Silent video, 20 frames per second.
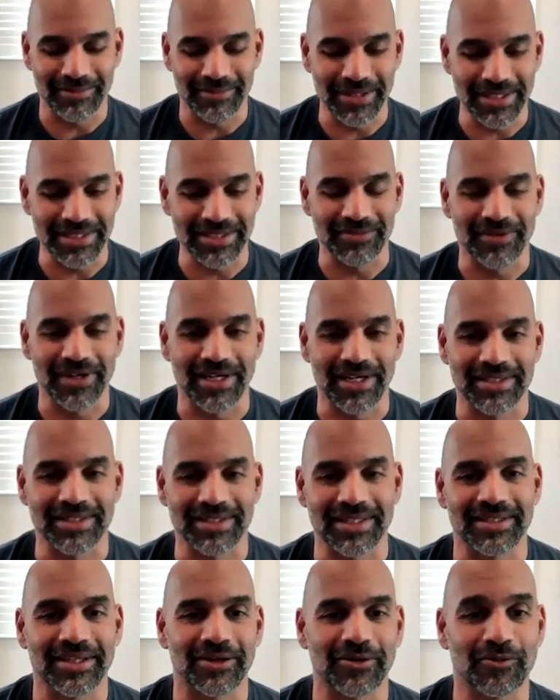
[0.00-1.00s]
pieces of
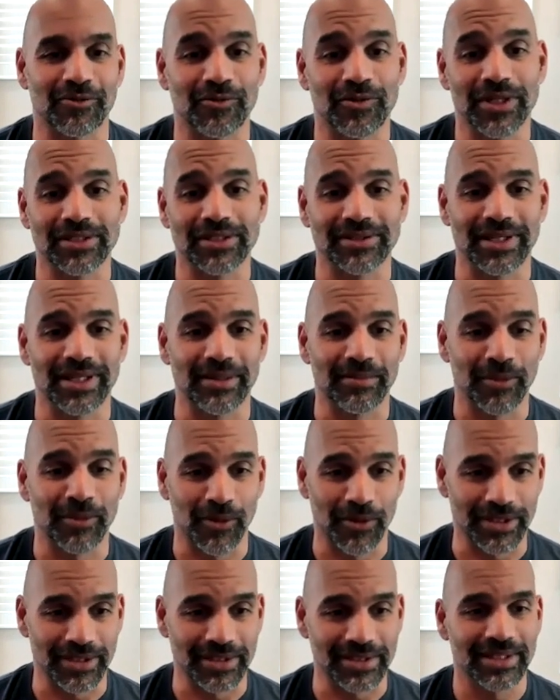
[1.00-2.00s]
content that are really
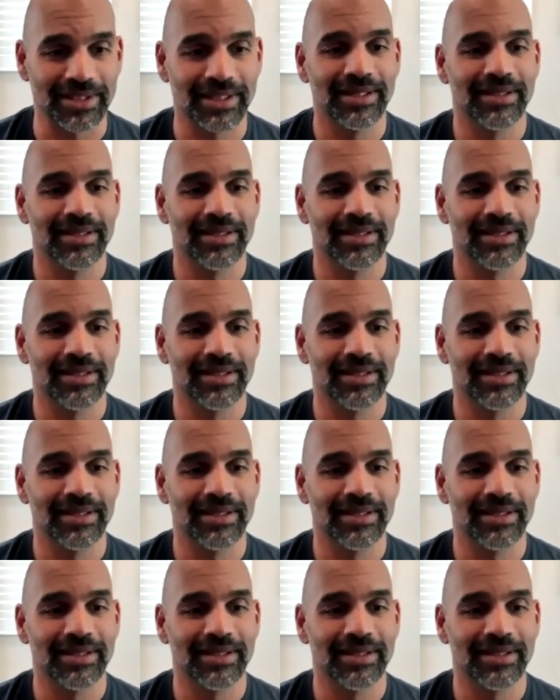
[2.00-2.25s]
important